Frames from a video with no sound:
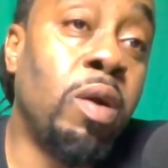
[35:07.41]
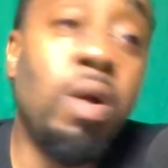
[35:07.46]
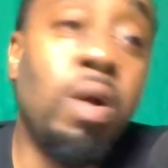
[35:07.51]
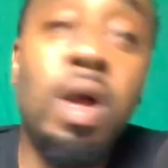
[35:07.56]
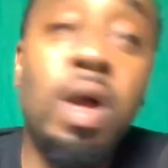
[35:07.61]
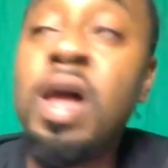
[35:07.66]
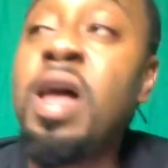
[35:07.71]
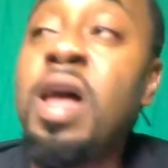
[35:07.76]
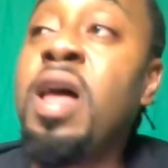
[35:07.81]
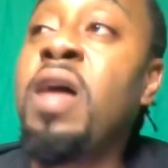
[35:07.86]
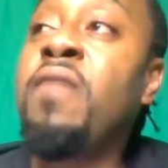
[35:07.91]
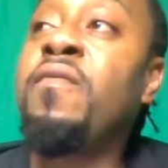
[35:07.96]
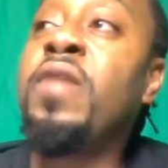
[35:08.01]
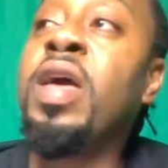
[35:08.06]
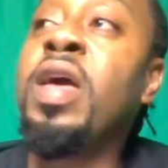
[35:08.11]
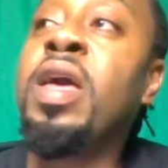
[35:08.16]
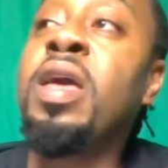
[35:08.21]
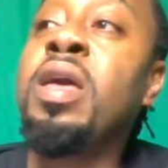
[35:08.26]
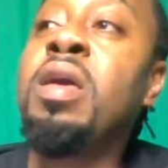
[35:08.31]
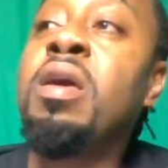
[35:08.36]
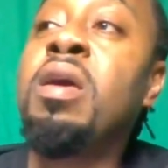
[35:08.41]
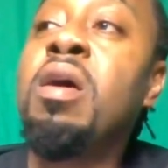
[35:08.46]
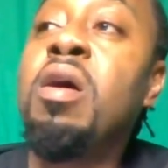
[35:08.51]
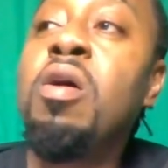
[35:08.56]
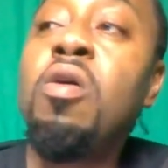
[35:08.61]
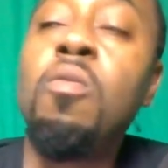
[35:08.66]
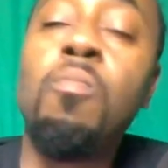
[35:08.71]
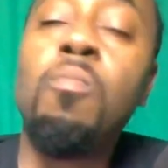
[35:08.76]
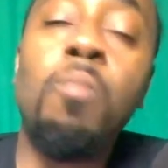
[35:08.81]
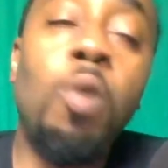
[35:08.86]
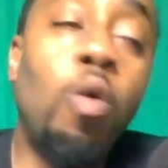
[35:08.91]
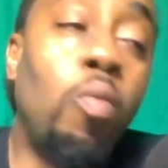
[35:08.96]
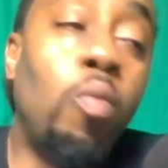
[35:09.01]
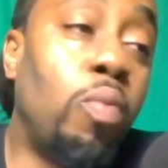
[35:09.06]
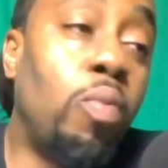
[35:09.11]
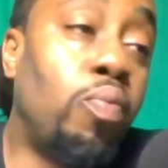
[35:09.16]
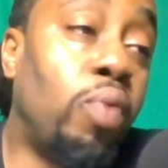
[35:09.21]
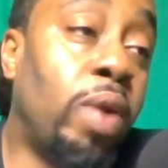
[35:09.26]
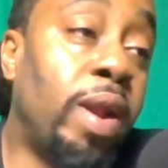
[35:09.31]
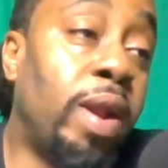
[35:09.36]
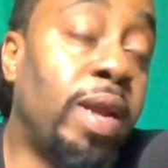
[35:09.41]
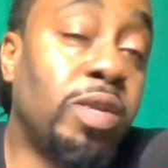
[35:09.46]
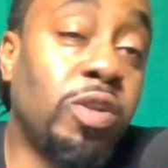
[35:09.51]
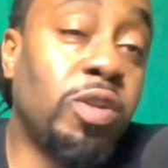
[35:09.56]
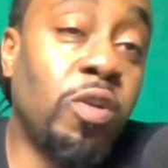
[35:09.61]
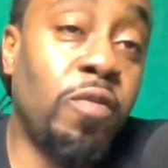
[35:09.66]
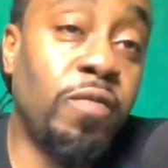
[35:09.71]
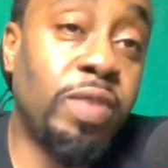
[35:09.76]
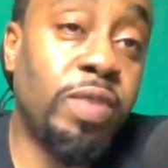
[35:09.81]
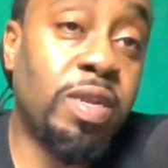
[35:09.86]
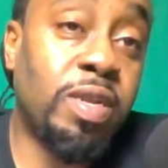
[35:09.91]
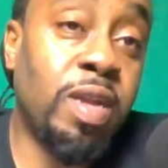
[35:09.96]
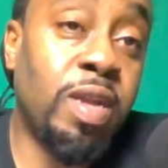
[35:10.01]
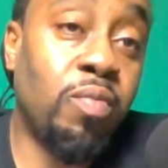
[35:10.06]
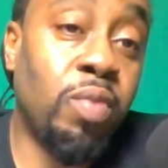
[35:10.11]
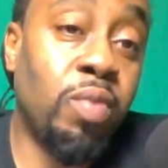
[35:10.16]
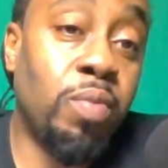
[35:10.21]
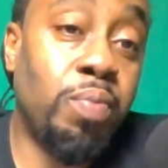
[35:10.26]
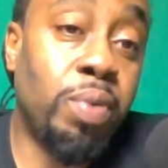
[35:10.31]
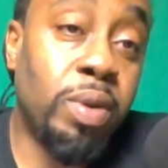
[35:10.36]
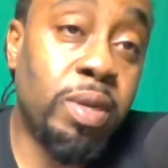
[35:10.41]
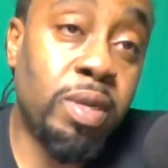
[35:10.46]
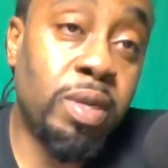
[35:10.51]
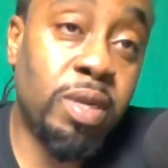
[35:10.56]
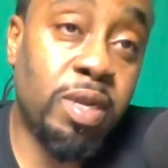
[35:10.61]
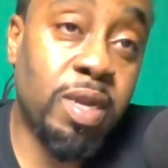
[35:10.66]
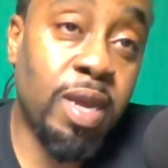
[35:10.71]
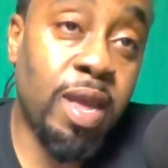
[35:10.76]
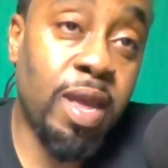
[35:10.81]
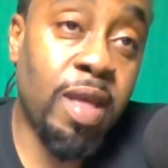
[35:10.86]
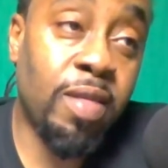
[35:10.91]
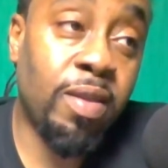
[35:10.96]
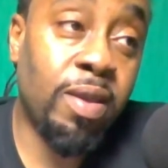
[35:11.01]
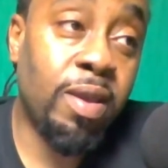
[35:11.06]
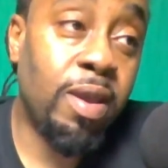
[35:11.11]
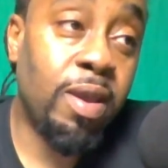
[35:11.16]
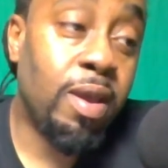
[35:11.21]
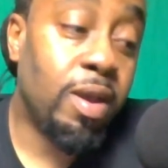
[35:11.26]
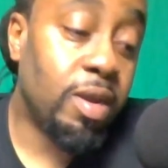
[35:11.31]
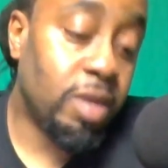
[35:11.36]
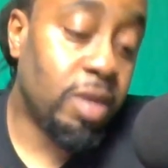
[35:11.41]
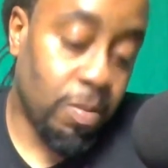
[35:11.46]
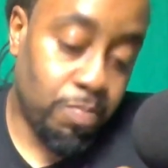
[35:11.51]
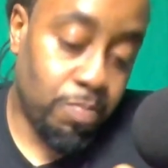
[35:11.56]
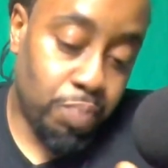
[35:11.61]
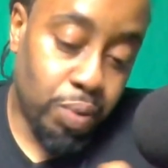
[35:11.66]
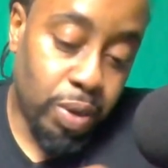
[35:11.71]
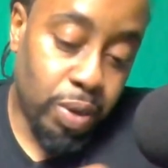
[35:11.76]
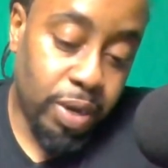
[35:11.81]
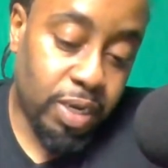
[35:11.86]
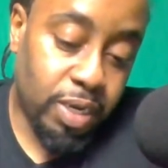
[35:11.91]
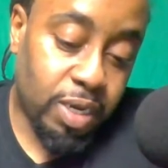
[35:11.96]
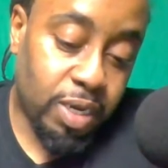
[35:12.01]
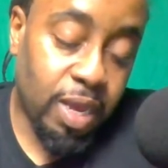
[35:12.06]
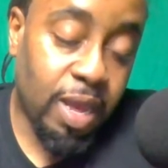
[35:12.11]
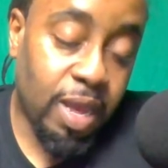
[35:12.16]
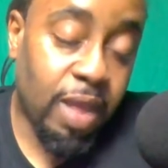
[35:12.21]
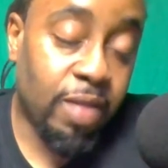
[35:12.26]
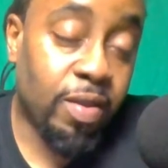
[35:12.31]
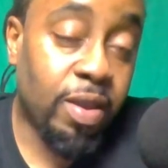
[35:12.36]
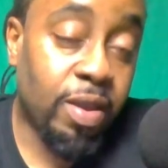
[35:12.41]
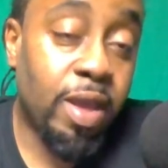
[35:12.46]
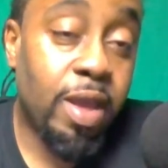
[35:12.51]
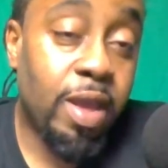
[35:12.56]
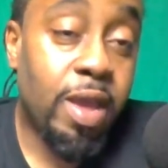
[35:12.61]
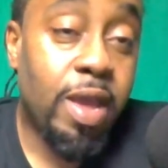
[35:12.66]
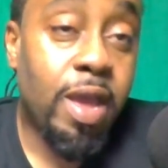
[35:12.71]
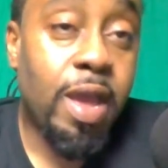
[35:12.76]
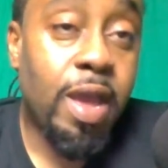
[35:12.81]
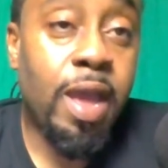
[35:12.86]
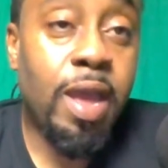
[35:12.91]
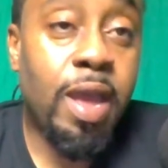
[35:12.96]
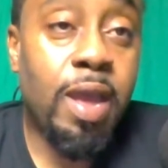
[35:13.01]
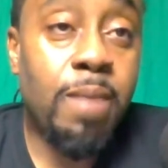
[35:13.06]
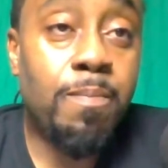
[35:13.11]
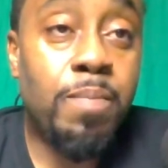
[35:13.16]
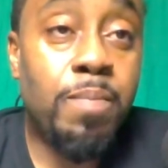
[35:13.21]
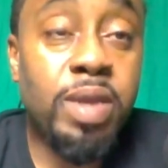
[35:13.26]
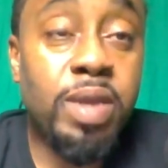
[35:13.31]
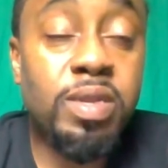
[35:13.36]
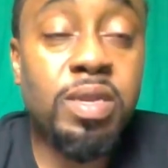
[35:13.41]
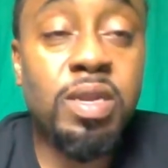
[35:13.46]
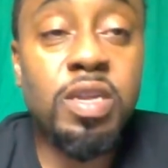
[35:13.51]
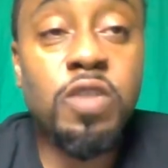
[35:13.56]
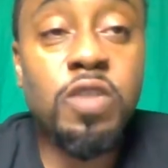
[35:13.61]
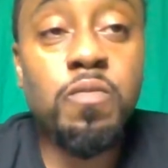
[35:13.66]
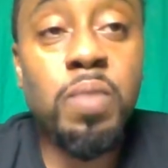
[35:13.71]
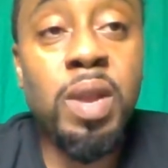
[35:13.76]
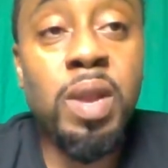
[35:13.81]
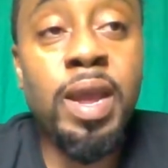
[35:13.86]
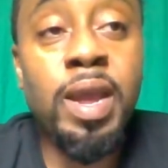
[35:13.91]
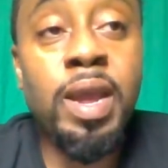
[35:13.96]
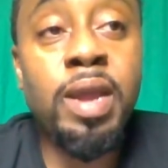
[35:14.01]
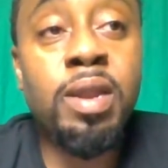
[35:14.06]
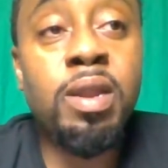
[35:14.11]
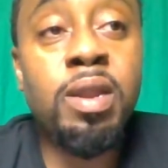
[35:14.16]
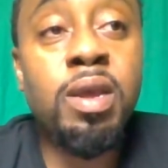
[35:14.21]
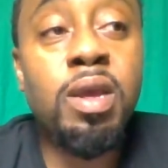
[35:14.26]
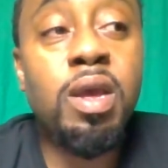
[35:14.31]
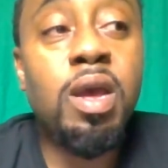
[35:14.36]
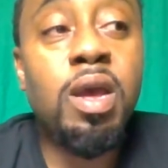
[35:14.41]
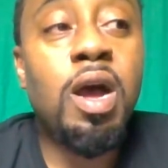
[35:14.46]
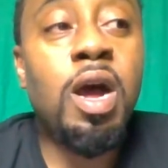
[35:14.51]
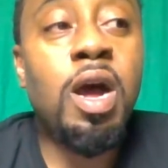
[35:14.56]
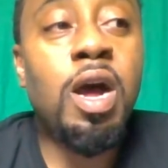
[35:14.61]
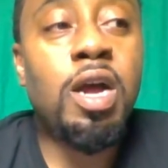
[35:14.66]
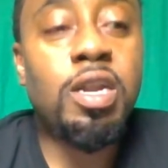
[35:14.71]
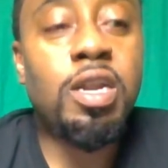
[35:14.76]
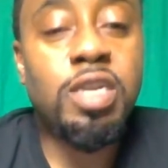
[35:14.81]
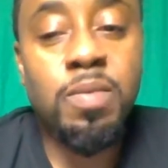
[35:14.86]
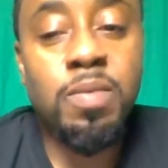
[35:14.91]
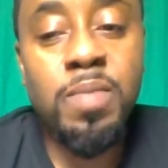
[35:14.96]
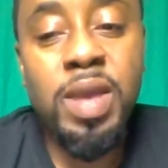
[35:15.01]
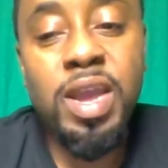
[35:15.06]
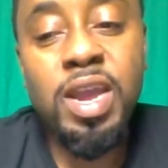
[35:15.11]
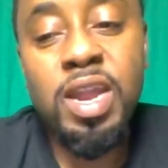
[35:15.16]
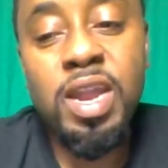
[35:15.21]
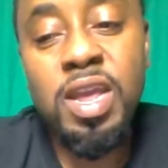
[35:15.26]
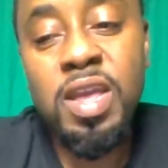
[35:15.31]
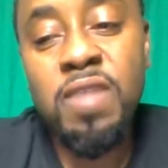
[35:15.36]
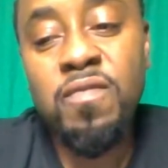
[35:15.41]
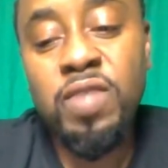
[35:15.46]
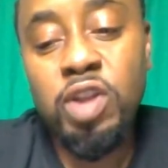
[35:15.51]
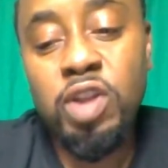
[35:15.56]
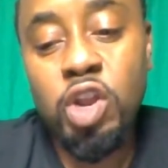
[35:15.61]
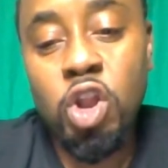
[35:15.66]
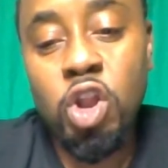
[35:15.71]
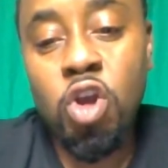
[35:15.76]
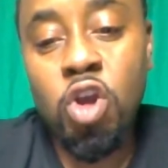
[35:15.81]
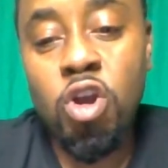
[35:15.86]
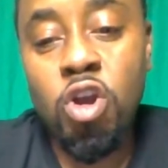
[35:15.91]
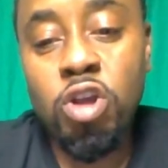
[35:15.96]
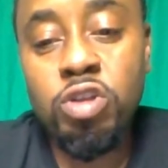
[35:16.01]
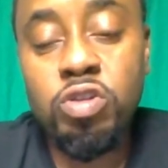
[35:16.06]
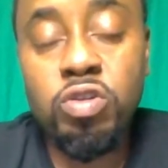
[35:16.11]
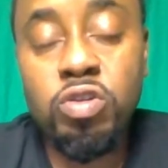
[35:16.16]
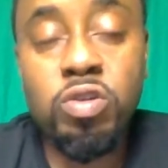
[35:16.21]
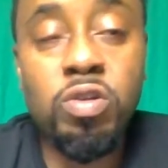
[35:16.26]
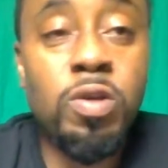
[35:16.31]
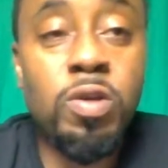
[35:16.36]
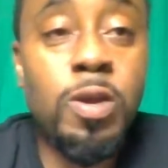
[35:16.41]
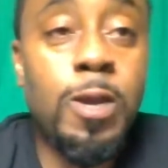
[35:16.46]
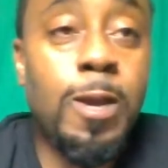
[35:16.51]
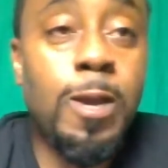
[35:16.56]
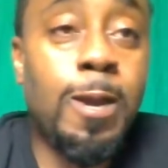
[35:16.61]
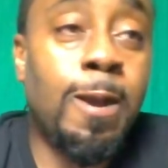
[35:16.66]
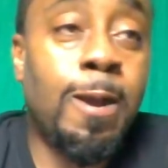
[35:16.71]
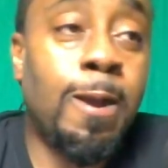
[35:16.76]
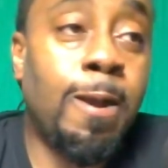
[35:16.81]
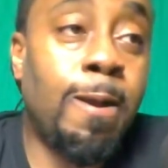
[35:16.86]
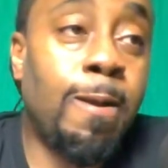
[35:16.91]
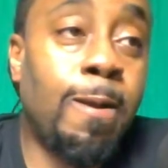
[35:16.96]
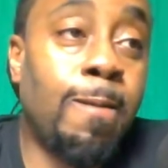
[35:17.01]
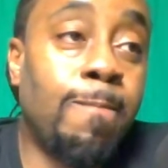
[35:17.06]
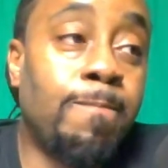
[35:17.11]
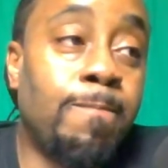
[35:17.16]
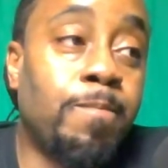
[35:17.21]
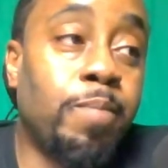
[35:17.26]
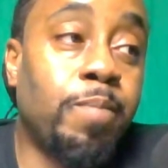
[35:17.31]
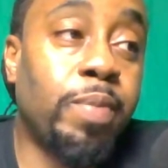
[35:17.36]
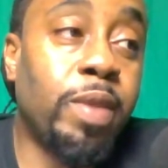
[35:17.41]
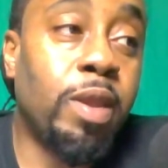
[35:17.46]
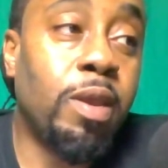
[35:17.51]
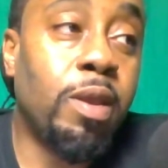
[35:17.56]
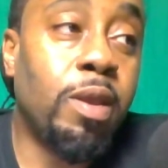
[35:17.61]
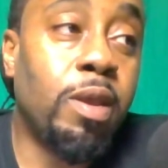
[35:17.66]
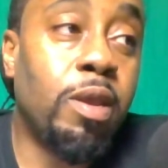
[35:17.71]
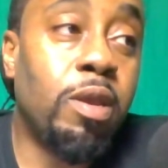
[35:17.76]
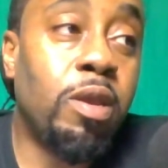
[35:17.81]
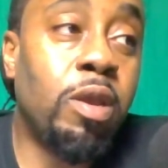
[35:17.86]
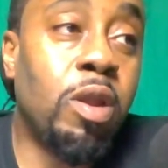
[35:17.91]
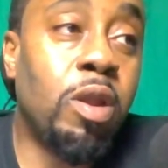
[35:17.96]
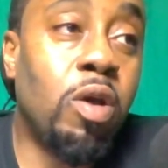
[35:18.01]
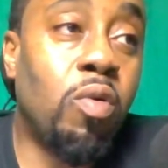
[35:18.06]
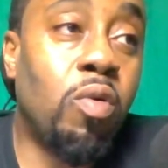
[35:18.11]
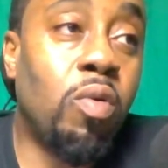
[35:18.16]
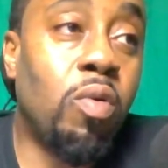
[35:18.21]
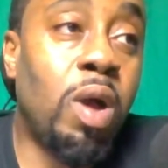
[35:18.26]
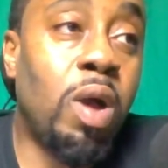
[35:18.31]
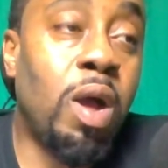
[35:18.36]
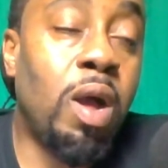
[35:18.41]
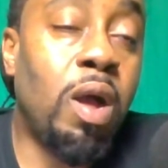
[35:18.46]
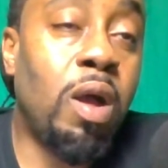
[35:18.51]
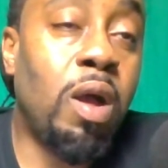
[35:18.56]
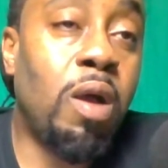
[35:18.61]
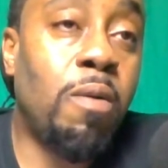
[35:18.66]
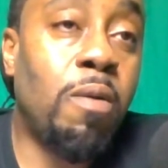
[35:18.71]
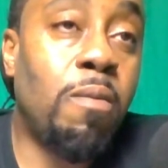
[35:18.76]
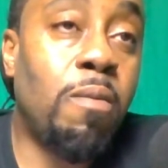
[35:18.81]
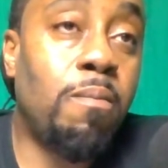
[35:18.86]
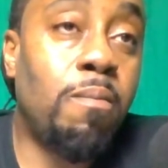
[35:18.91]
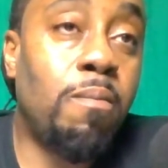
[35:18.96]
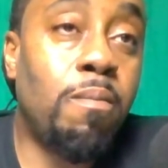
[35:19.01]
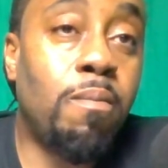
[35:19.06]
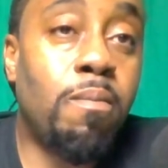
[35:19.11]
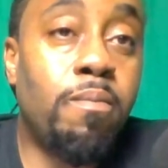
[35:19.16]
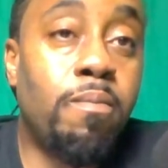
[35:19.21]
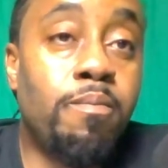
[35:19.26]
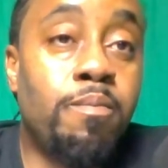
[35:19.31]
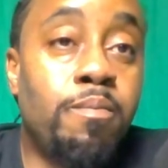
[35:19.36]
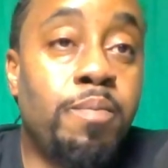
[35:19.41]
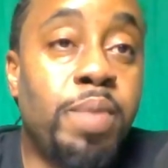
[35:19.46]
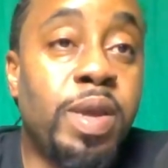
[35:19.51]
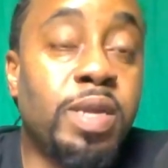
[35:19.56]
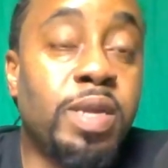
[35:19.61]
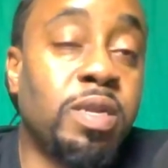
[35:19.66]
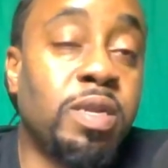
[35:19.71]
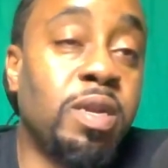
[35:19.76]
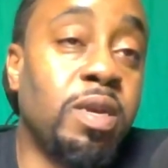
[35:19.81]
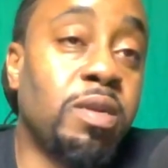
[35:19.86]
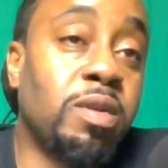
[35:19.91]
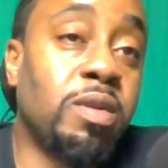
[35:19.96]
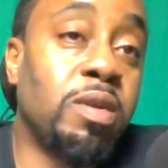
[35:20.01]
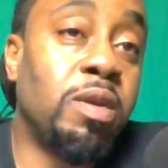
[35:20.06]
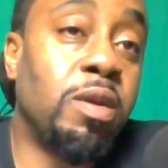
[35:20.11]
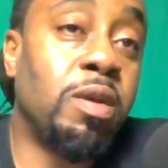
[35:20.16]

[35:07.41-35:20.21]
I have a mobile printing service that we're putting together. So I'm putting together a business plan to make it an even larger, um, you know, uh, business.